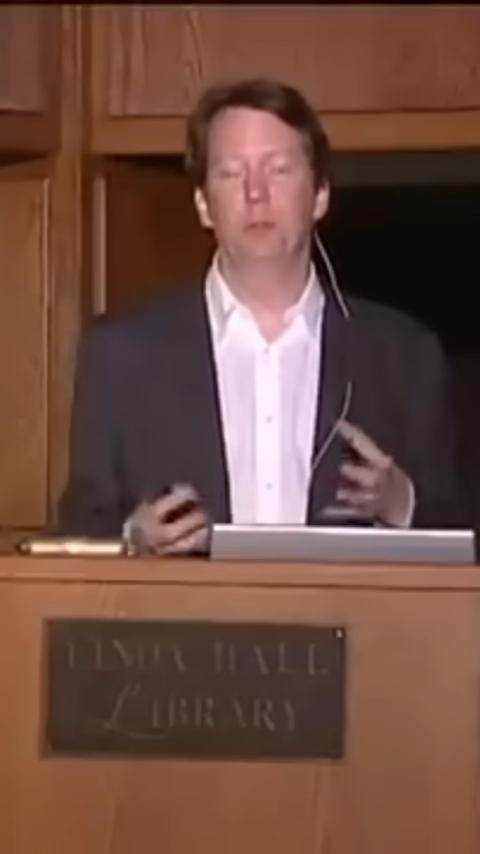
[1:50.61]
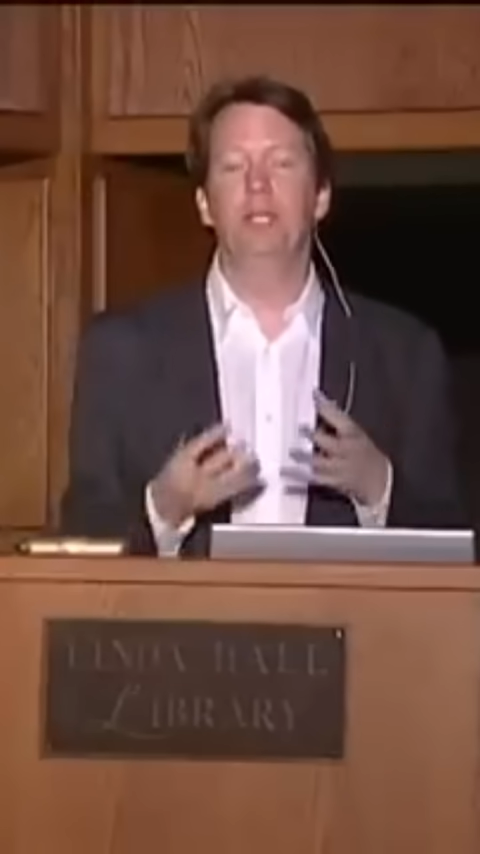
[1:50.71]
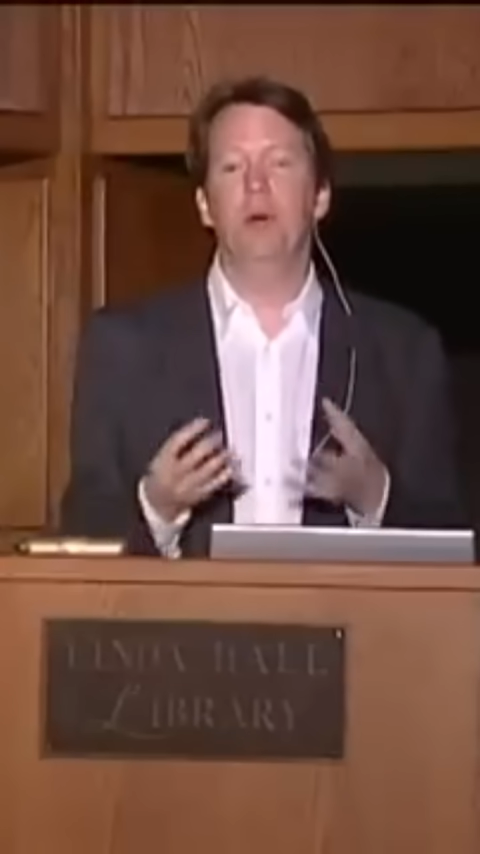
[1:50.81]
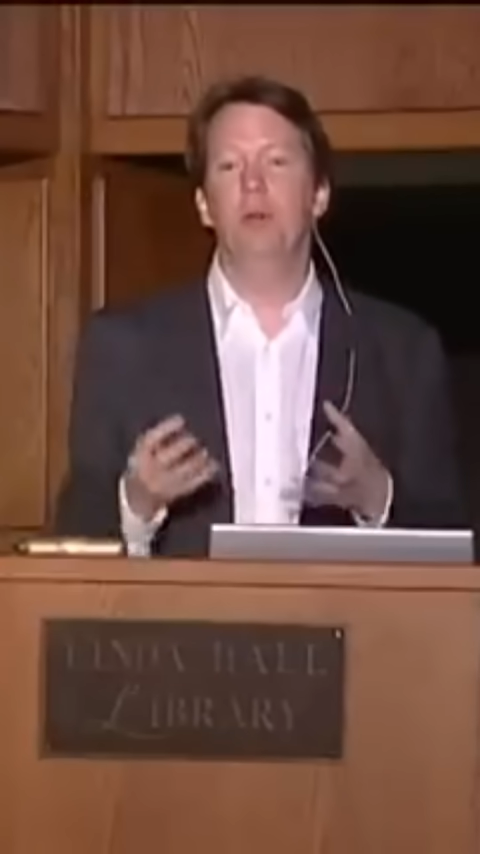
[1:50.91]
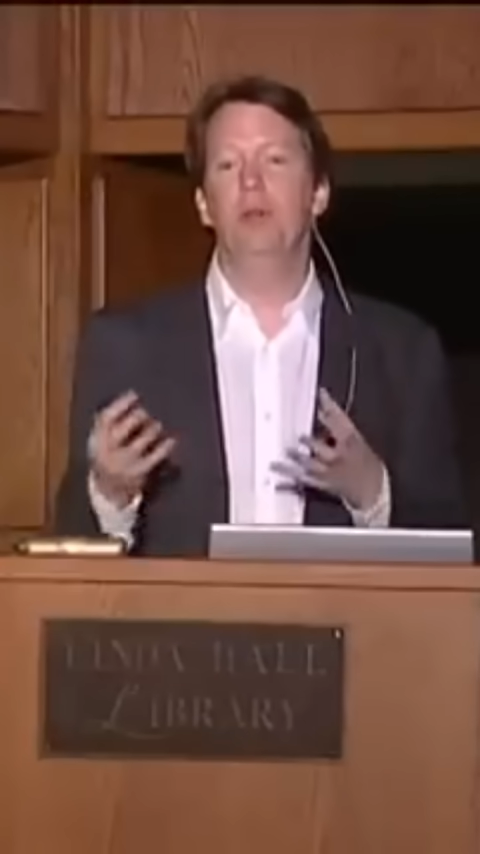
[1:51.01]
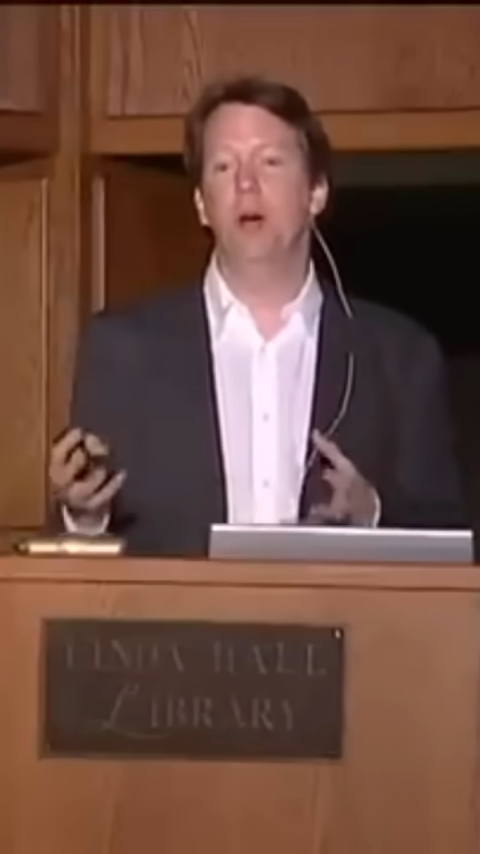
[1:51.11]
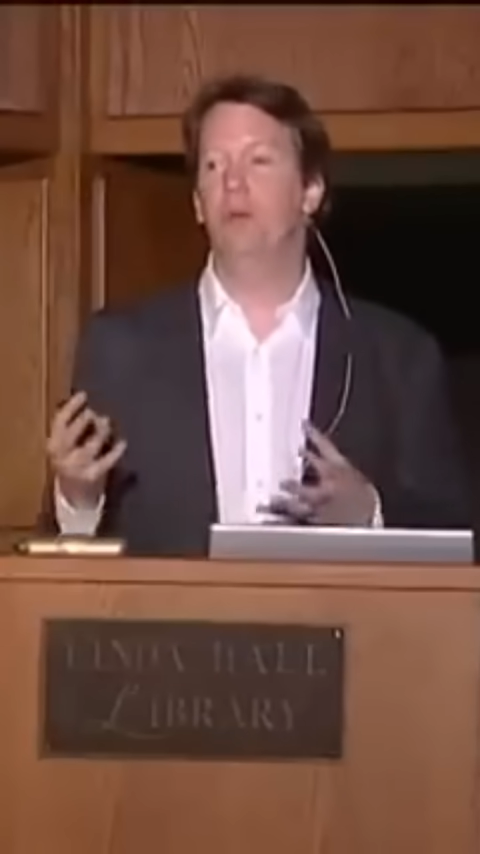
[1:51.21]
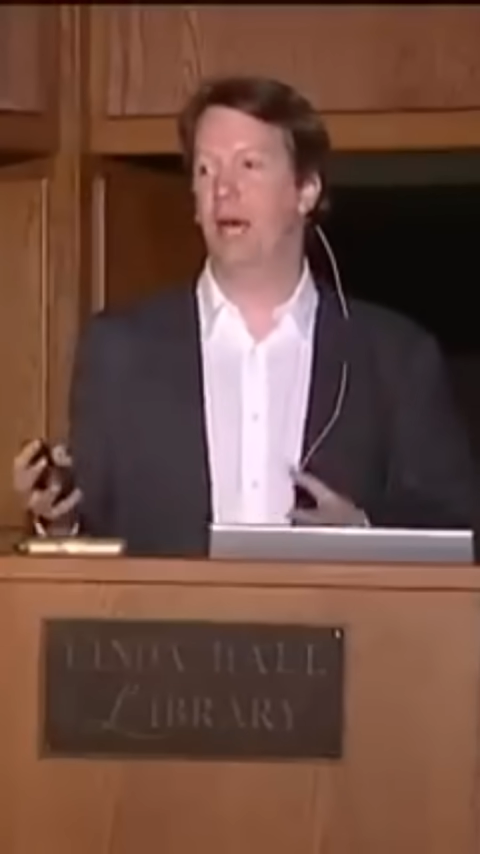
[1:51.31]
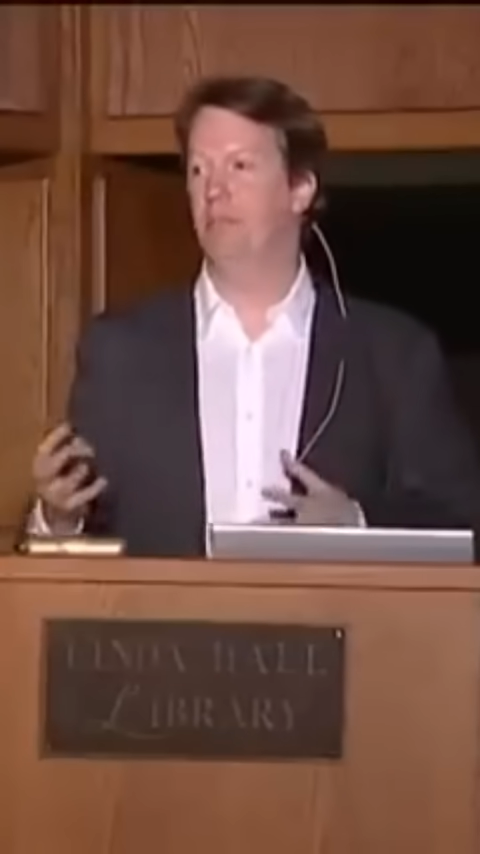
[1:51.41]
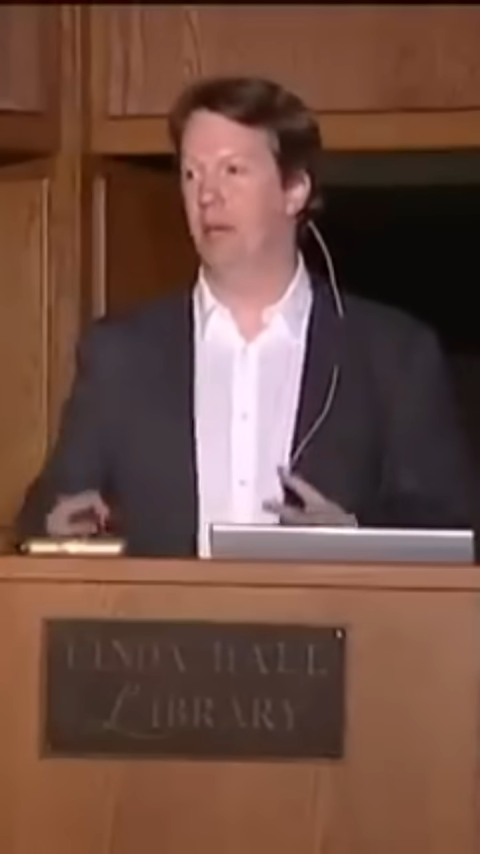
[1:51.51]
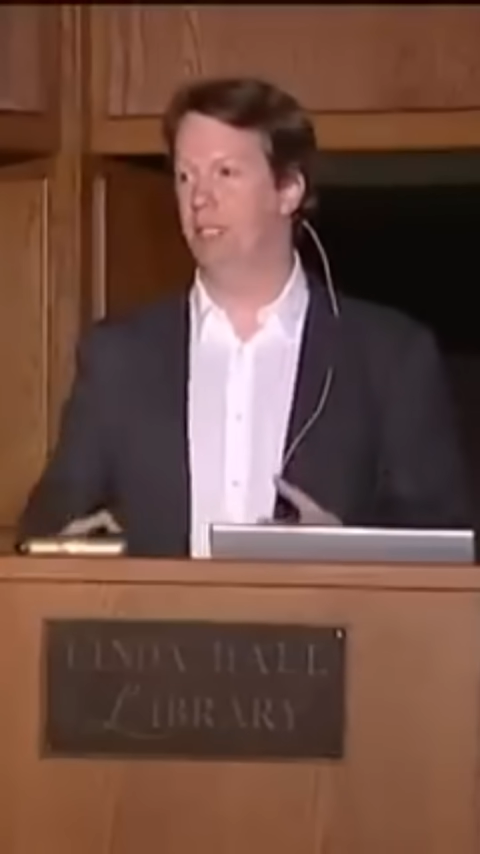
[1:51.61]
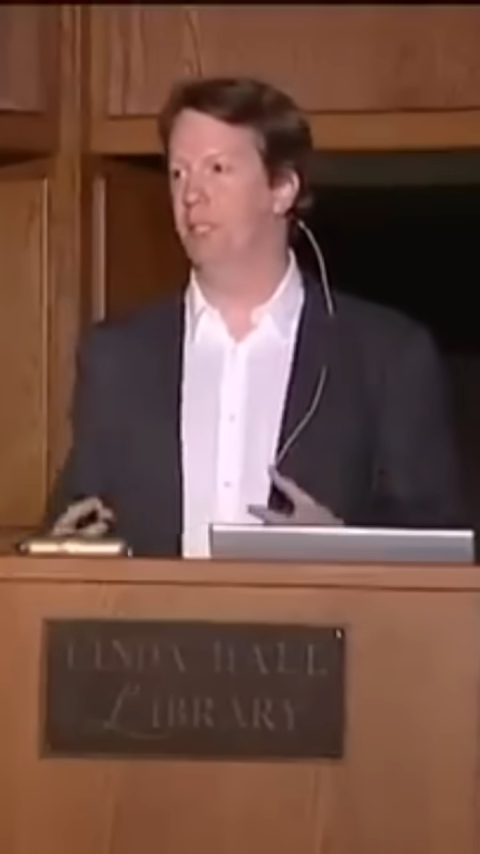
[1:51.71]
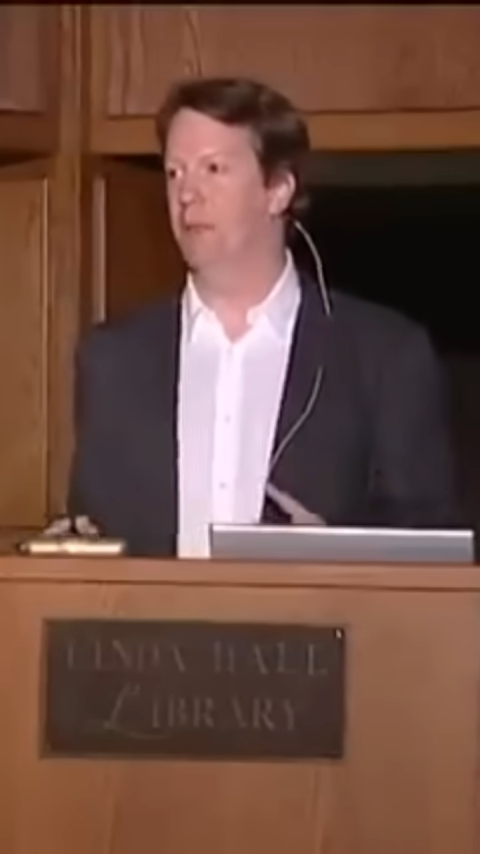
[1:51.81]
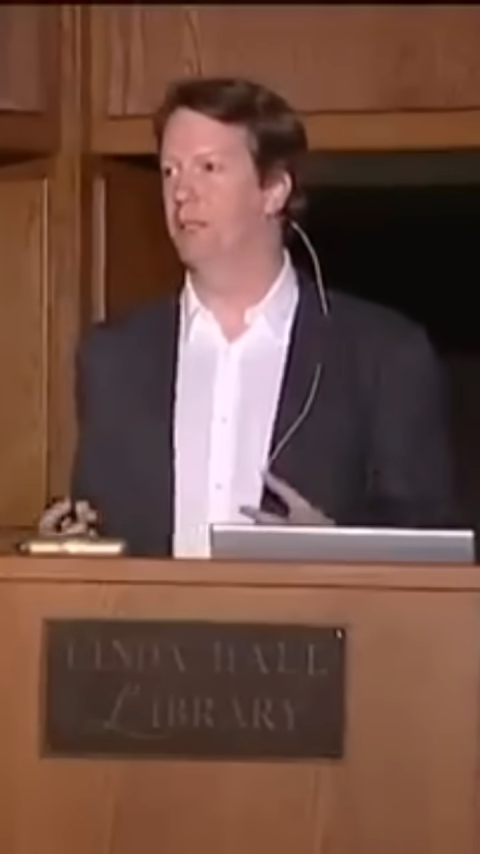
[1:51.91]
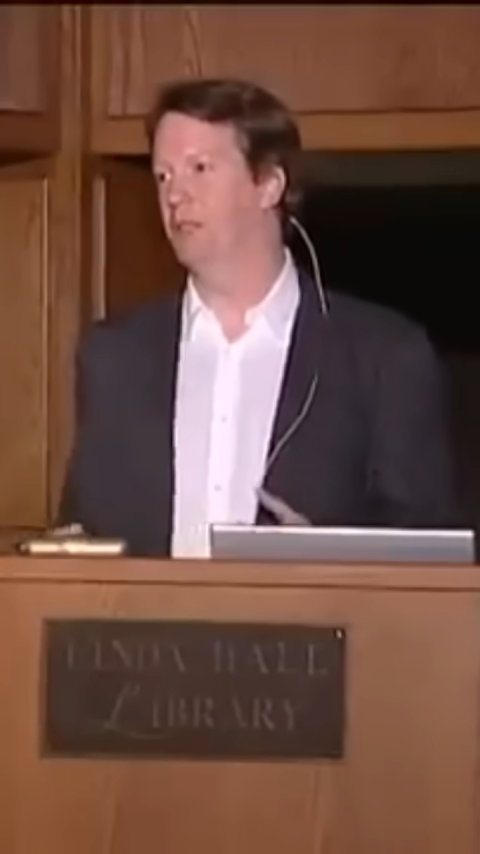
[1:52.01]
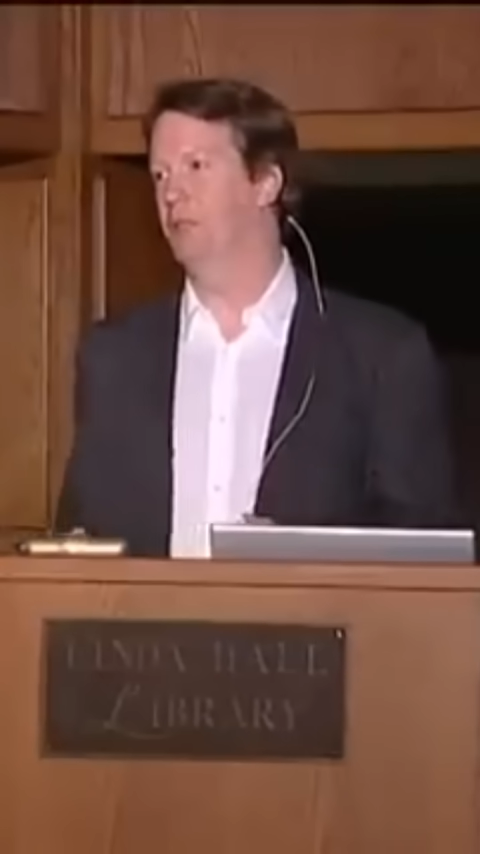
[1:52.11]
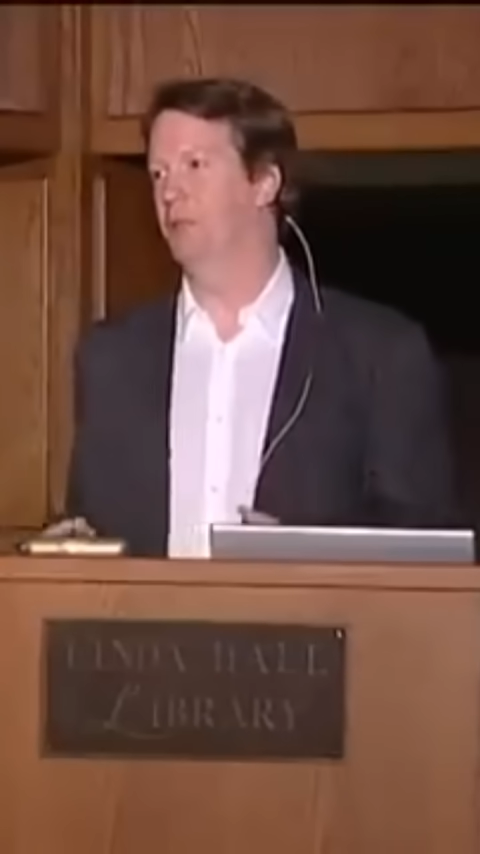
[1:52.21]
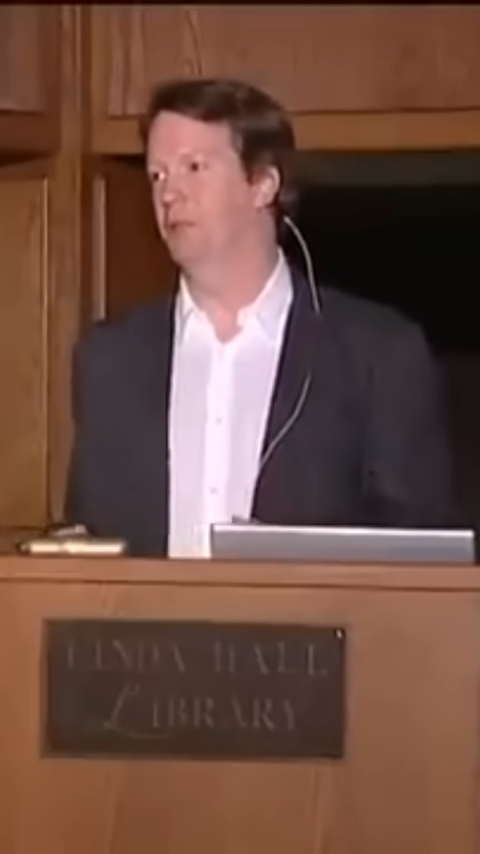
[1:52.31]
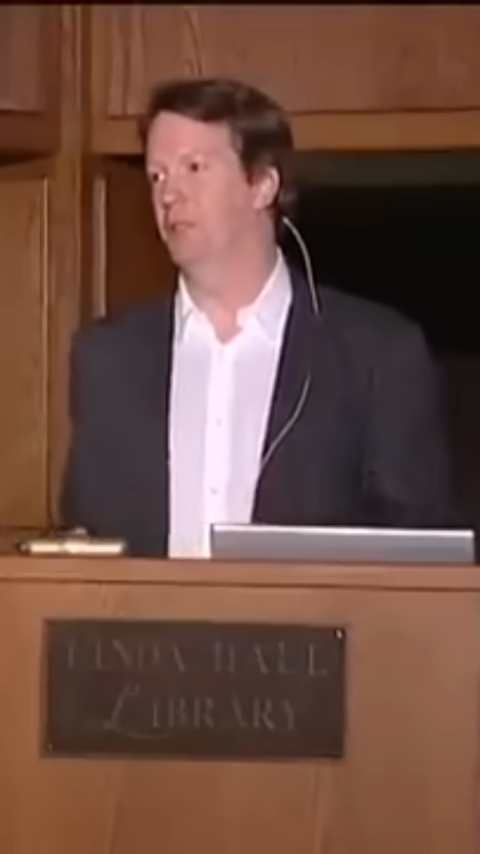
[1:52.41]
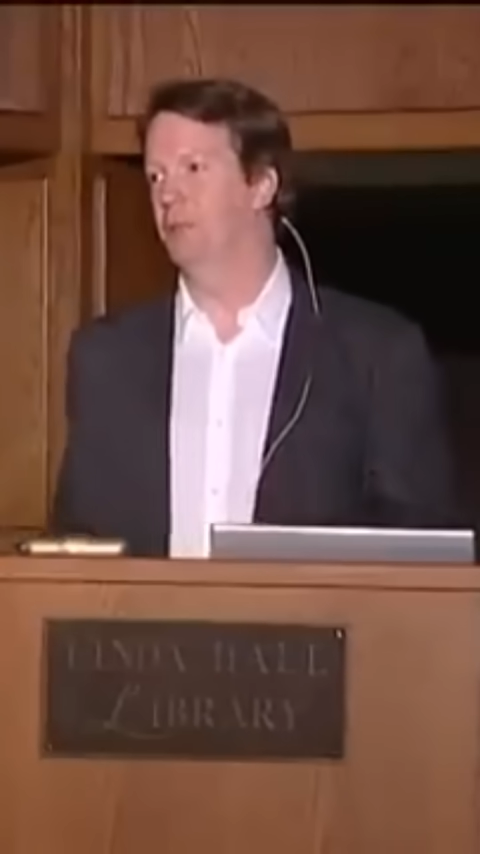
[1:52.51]
We don't know that much about the
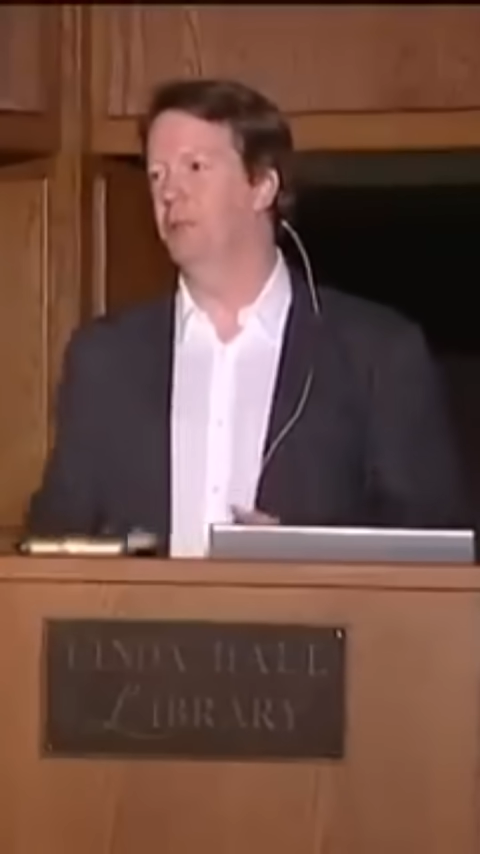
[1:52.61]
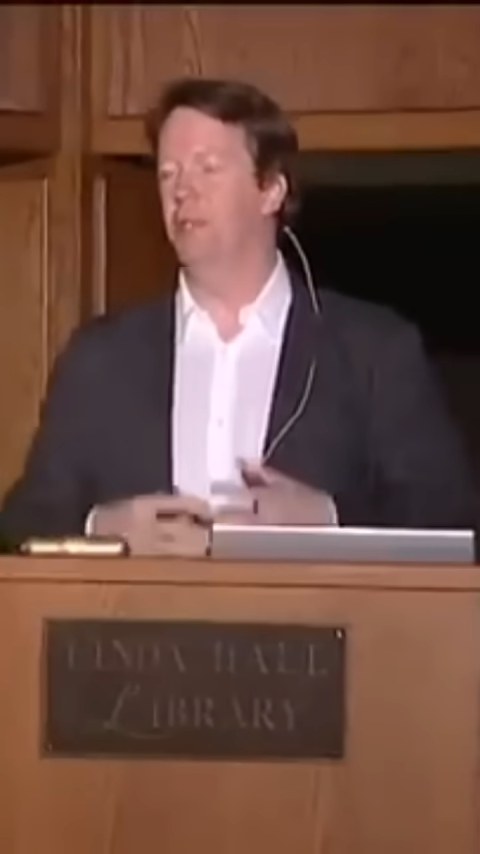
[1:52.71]
universe.